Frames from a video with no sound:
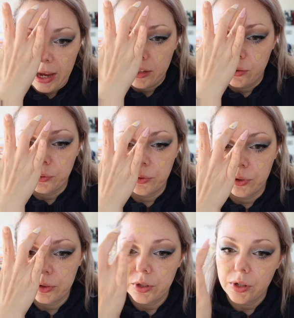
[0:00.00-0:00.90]
do
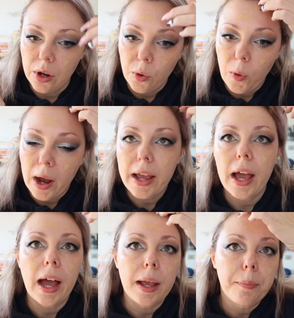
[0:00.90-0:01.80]
not know why
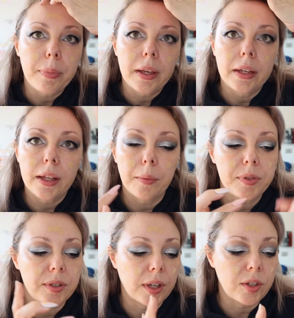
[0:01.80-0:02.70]
I picked up
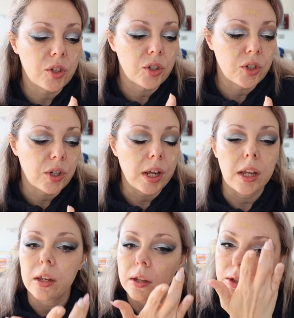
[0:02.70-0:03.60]
such
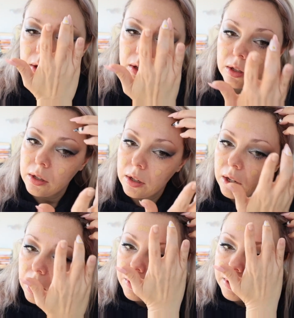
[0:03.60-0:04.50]
shade.
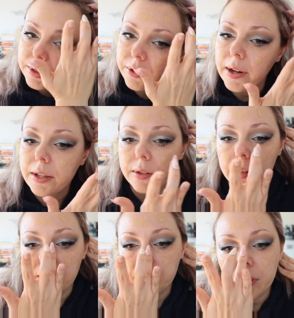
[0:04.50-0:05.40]
I was
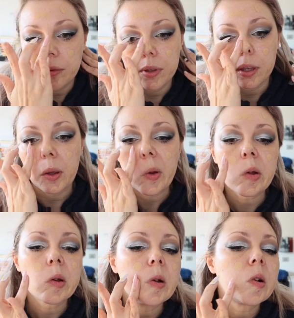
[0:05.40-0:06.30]
crazy maybe.
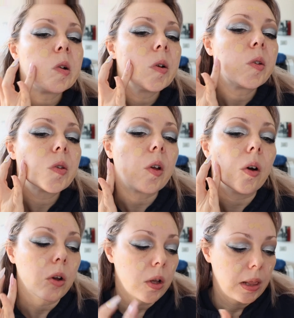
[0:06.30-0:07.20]

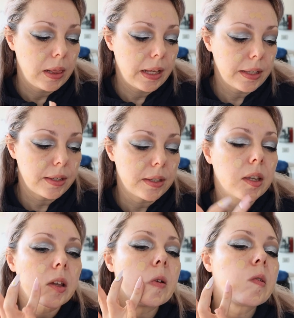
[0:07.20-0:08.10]
So let's
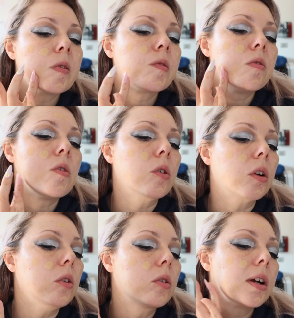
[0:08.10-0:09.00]
see.
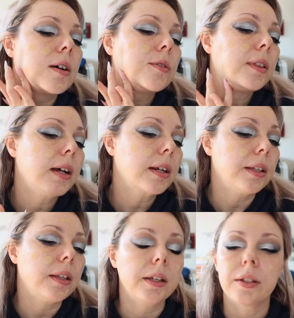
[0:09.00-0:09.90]
Look how dark
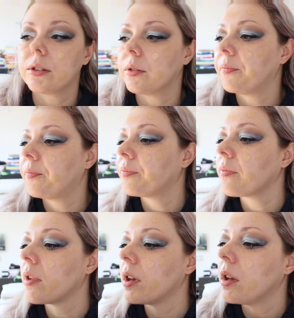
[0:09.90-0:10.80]
it is.
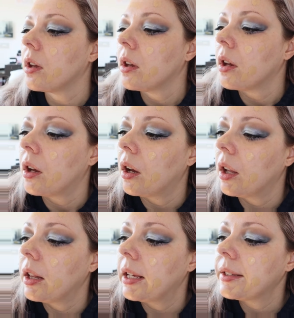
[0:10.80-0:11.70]

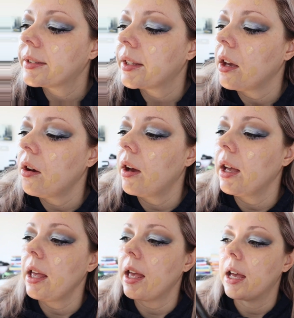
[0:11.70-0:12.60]
Let's go
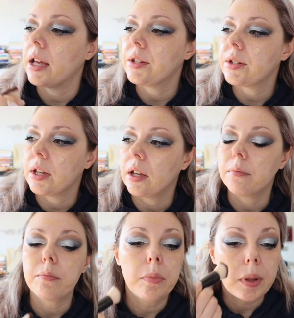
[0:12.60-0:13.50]
ahead
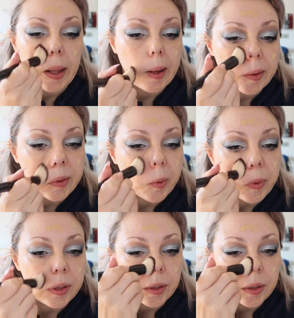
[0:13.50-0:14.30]
and blend with the